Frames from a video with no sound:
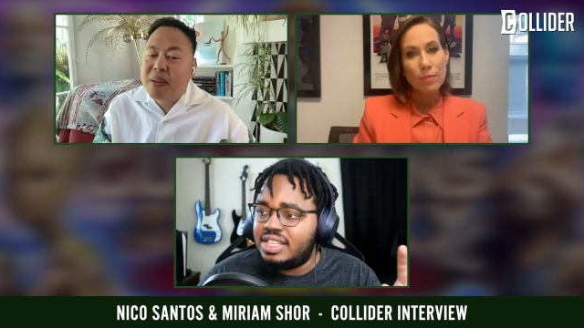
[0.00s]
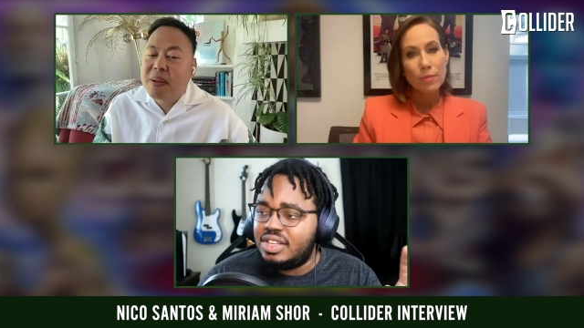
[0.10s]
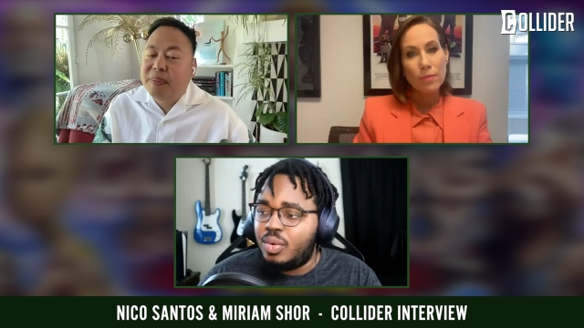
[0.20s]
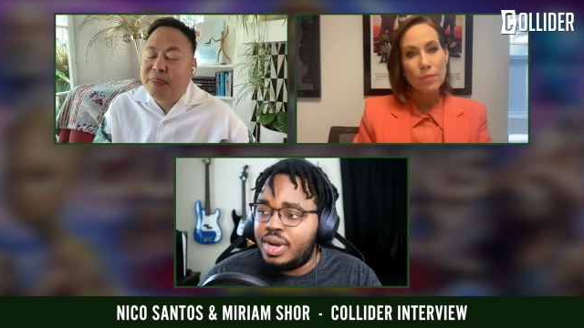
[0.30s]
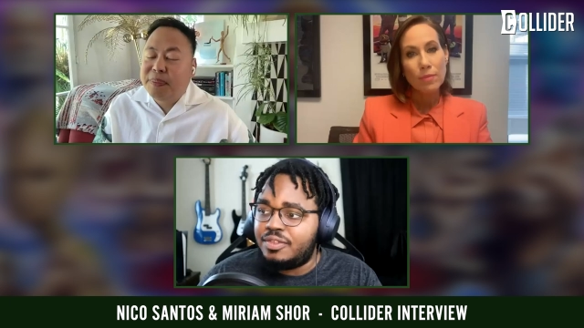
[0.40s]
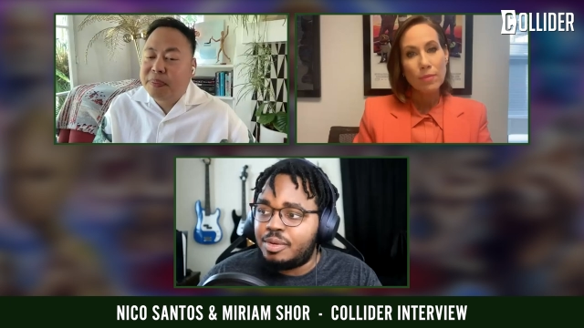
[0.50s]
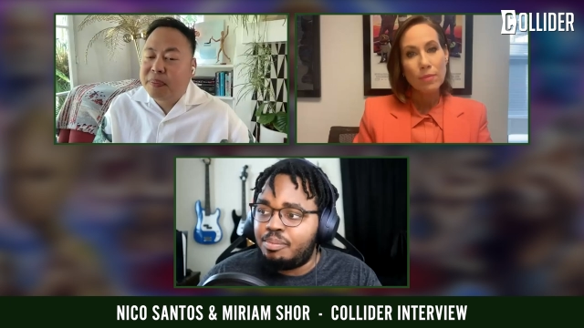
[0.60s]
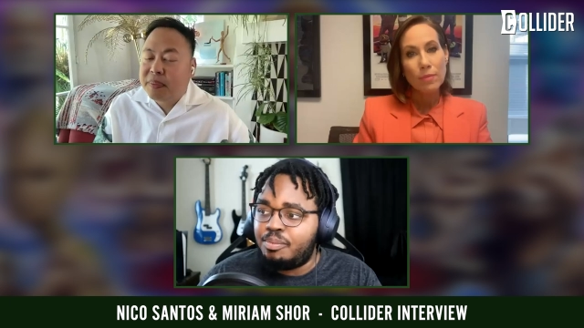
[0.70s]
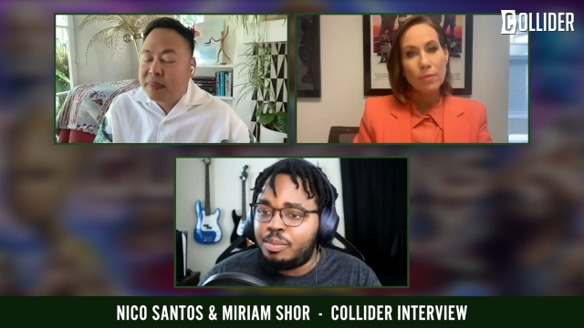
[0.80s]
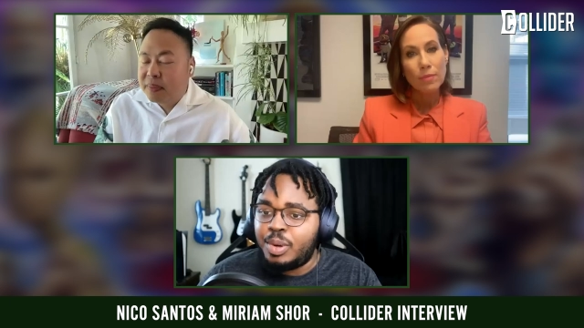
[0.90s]
Speaker 1: a question
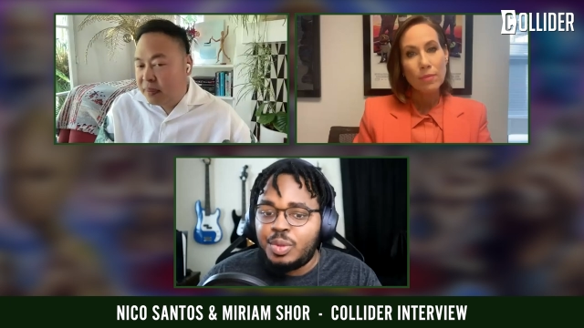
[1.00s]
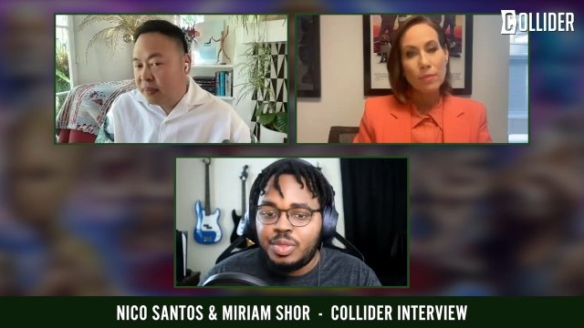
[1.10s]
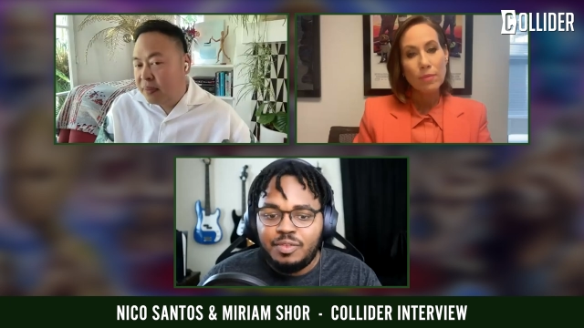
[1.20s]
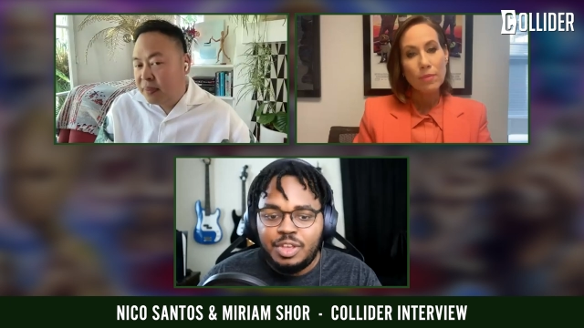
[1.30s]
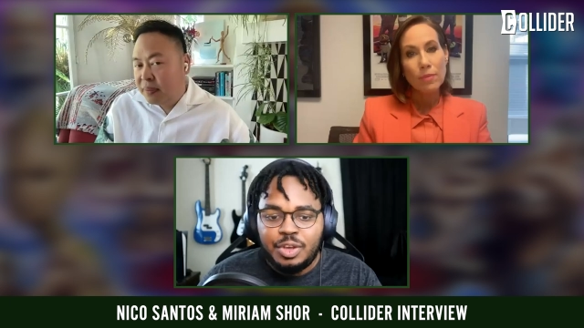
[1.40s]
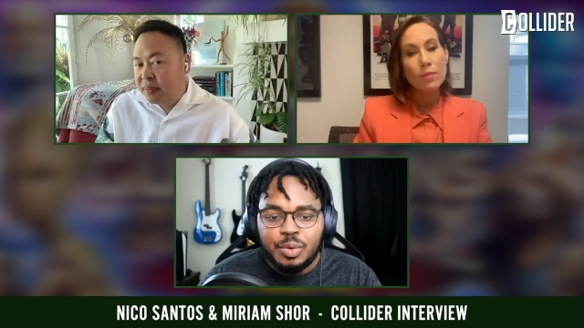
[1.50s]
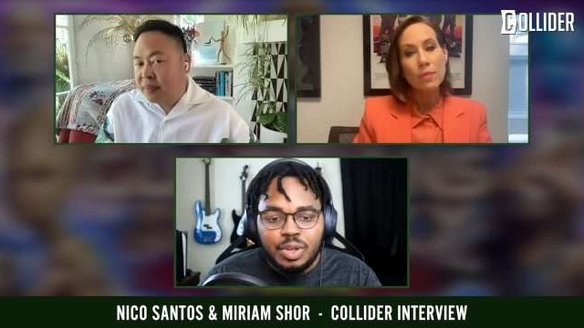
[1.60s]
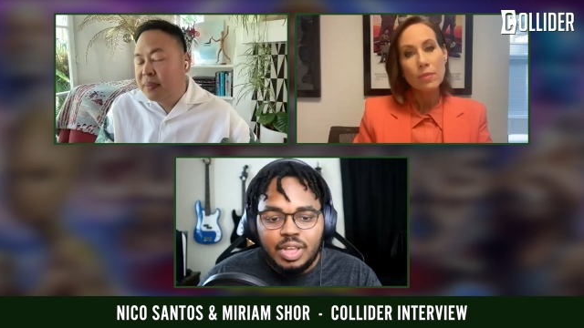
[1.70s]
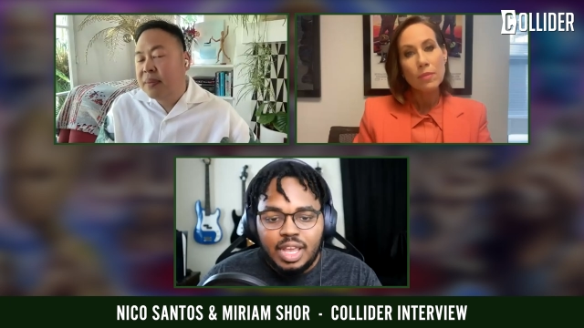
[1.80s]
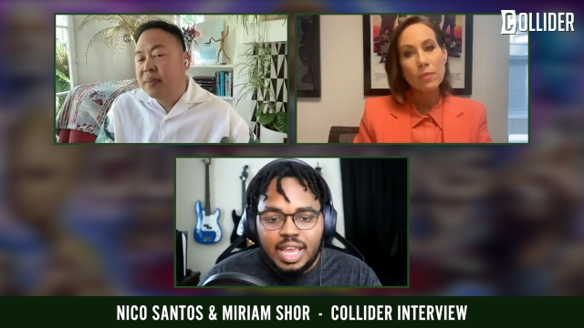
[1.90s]
for for both of you,
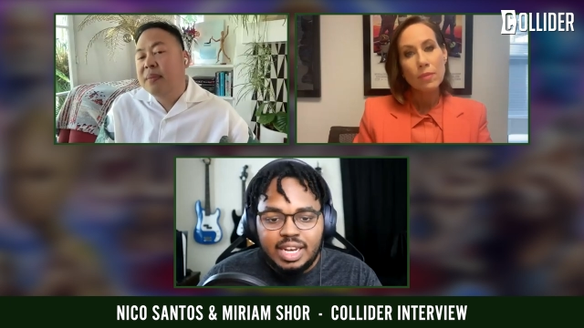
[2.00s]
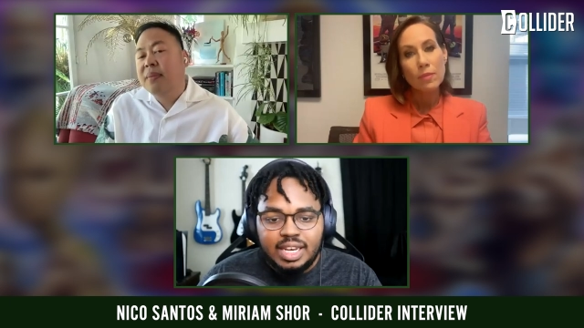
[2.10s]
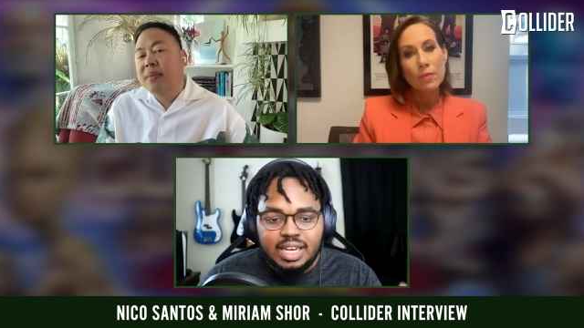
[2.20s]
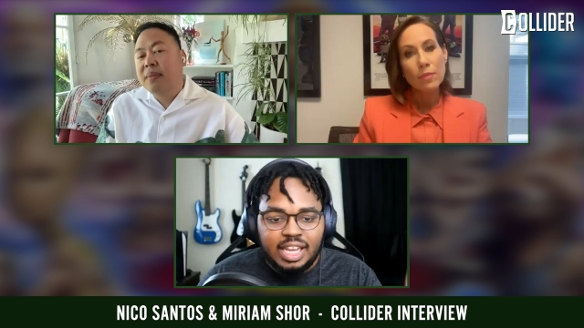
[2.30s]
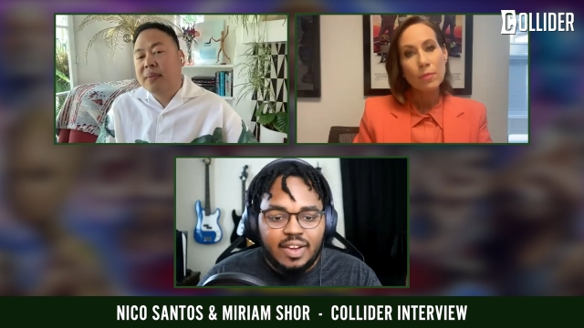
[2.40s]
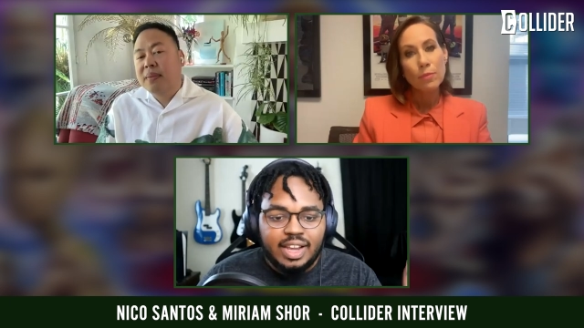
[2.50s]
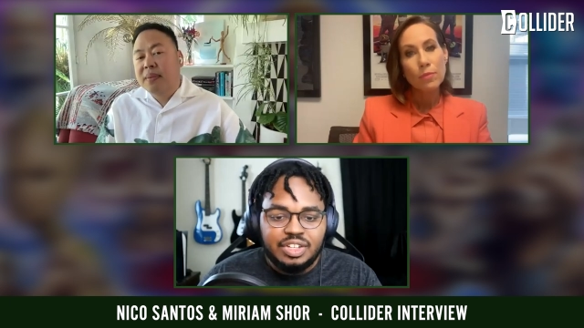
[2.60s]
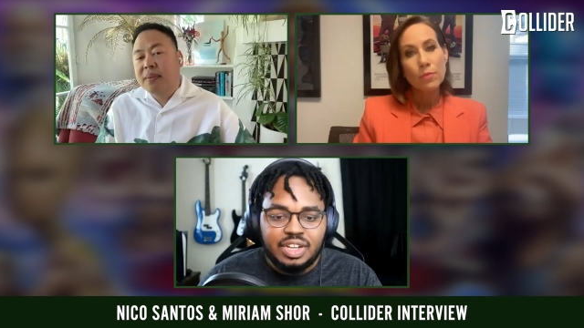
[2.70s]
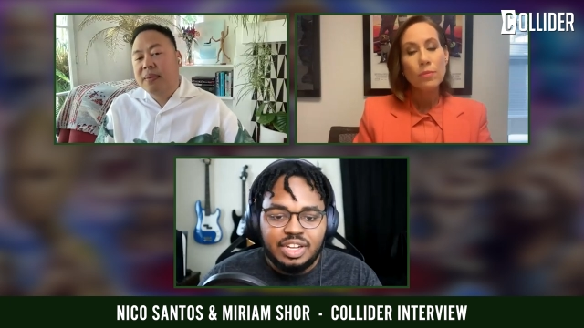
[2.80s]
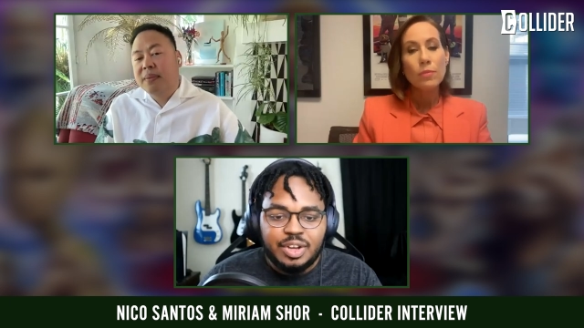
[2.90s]
and Nico, I
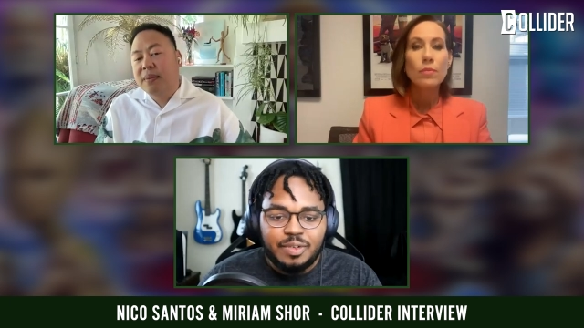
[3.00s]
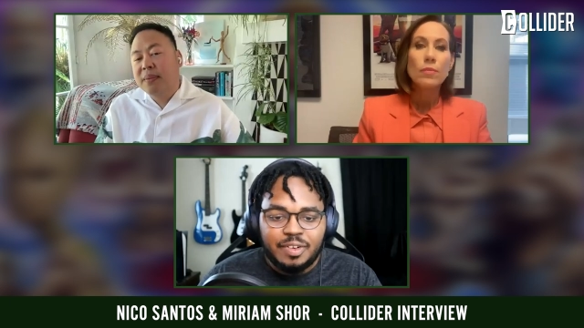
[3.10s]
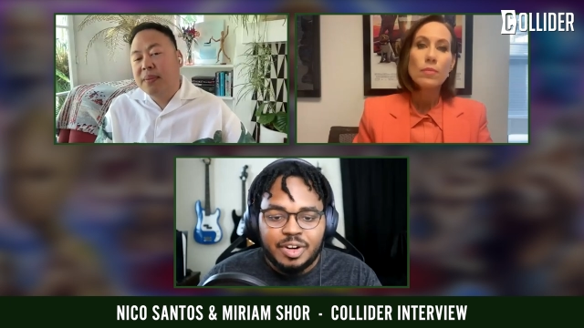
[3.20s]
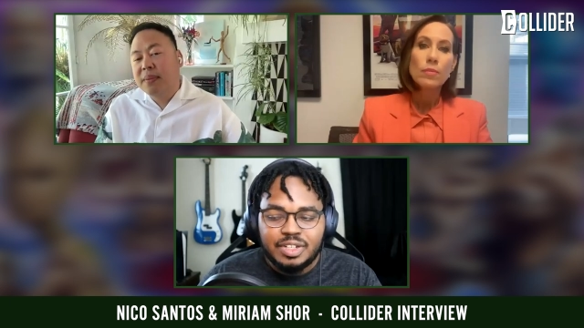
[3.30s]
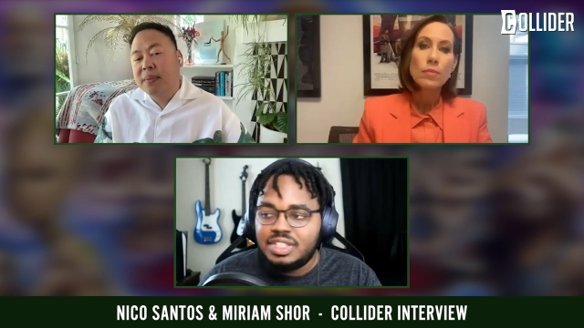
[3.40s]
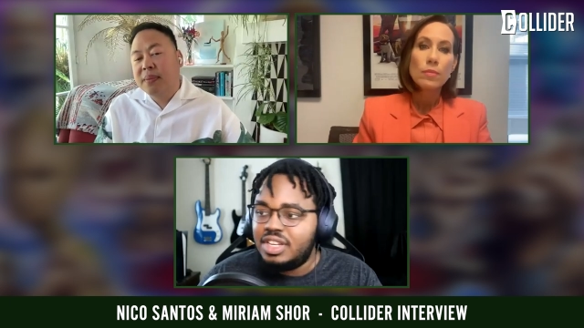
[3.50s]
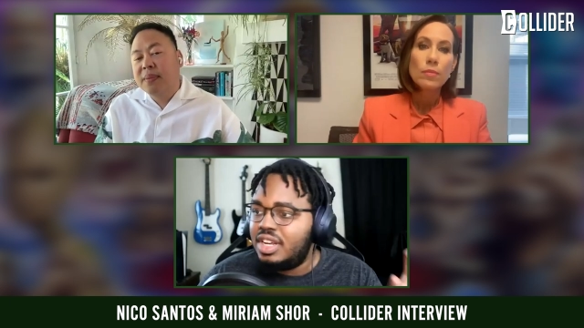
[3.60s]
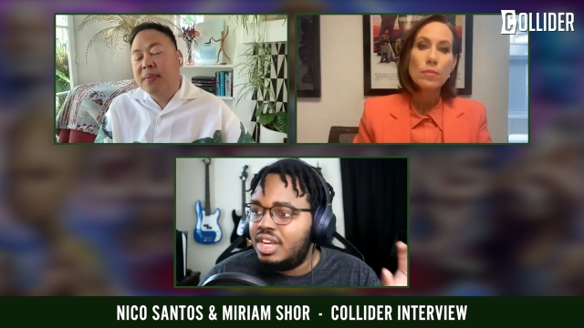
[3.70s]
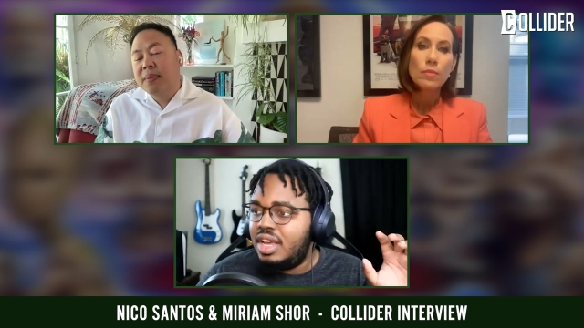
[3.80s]
guess you can go first.